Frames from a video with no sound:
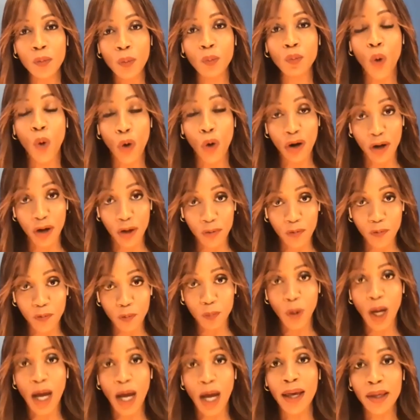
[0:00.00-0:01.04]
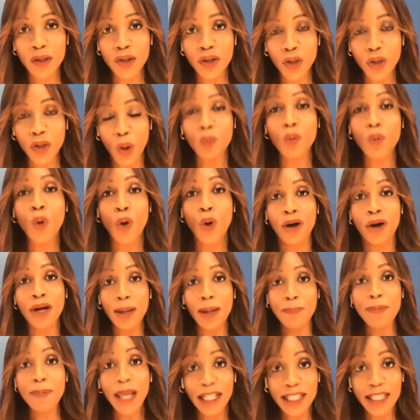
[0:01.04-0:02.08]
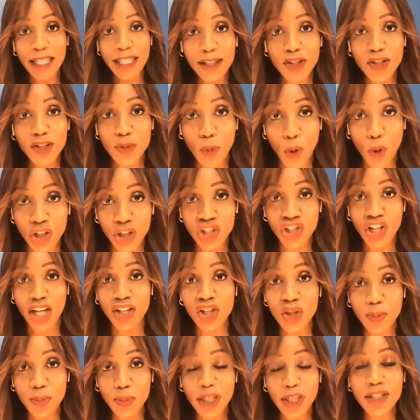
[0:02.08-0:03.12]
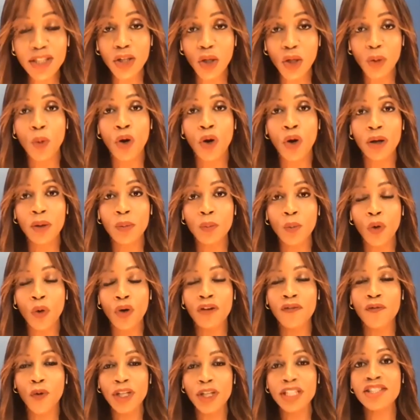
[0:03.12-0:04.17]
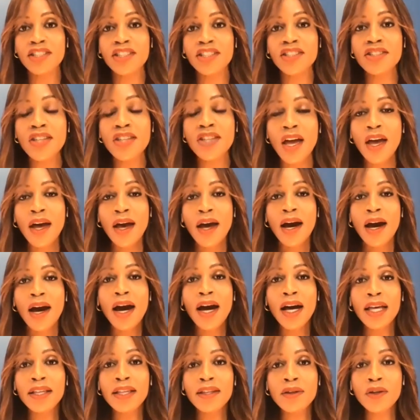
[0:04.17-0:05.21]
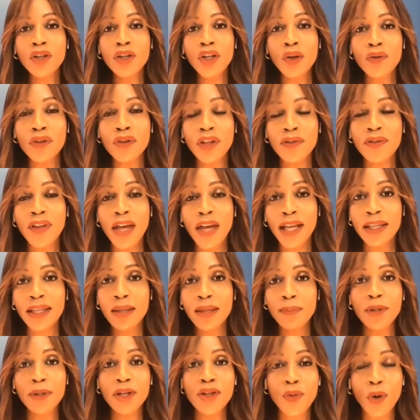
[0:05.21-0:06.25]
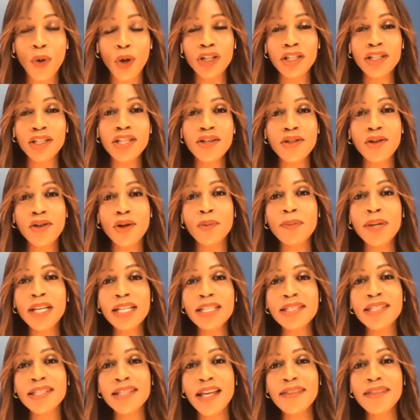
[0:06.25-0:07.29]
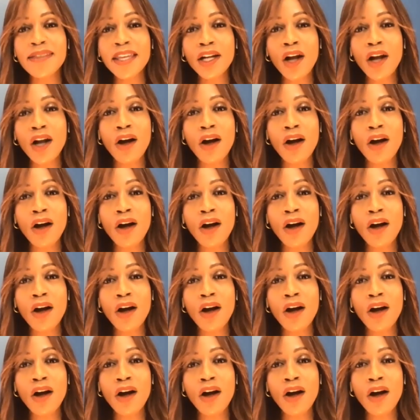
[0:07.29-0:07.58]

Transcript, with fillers: more uh, you know more opinions more judgments you know more more voices uh, you know that can be thrown into their mix and i think